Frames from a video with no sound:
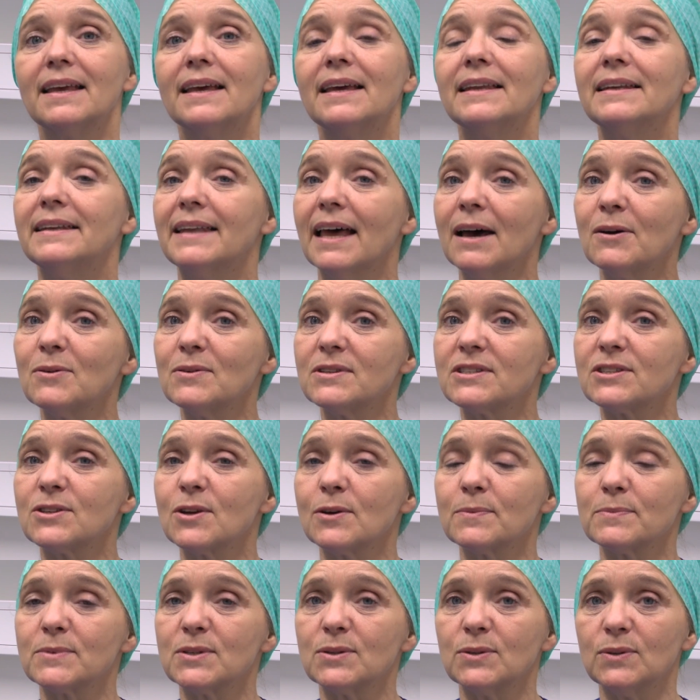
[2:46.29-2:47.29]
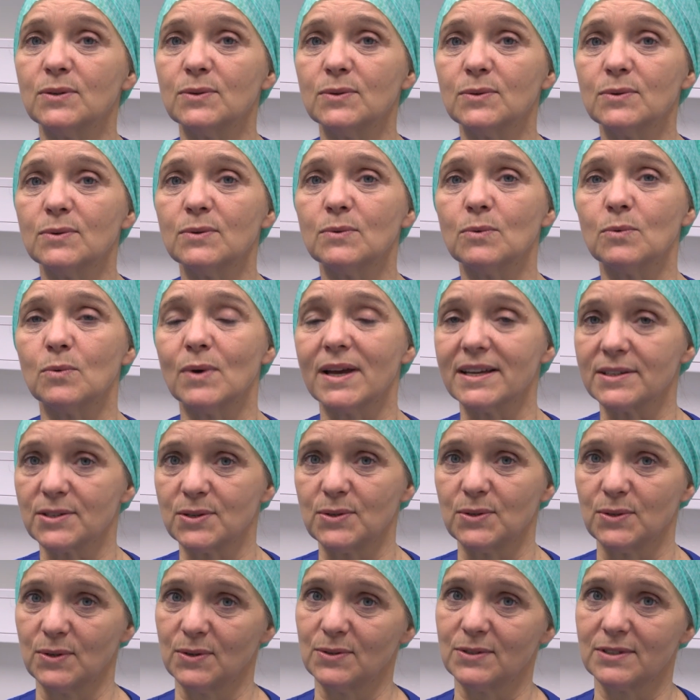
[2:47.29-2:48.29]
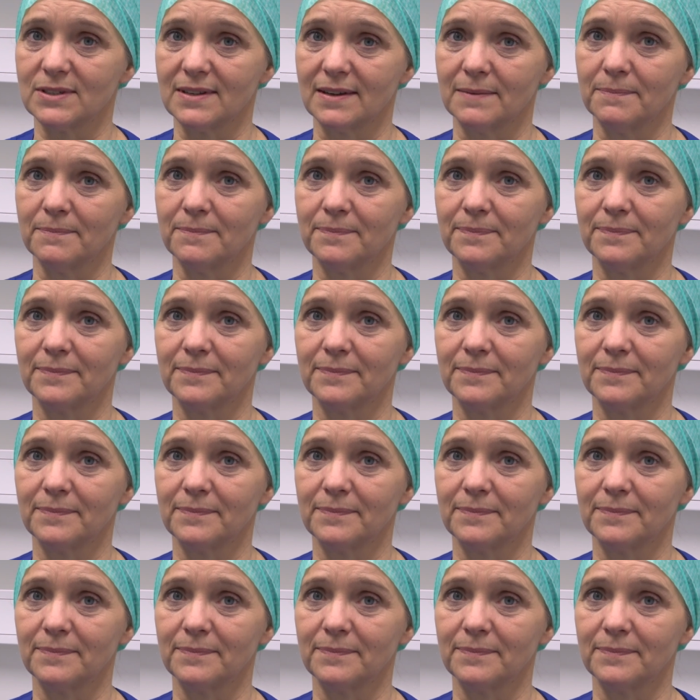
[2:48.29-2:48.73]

Now it's up to you where to use them.